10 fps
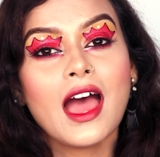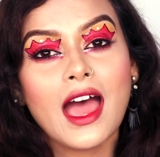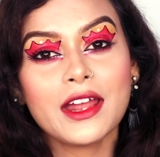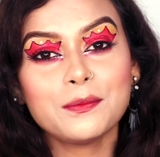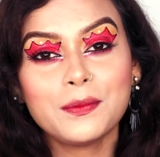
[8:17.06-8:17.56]

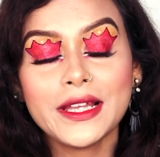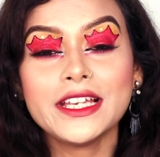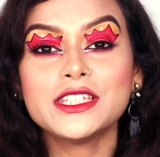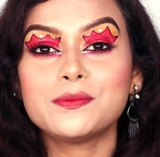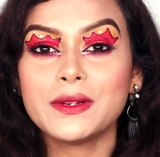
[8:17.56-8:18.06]
And
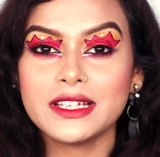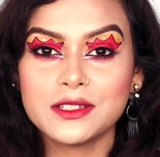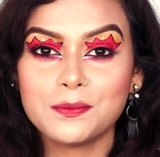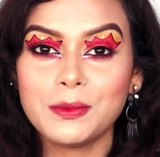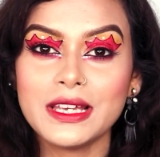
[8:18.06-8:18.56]
please
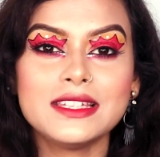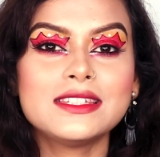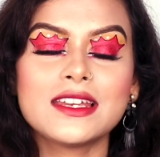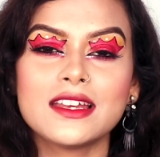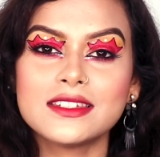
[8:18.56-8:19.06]
stay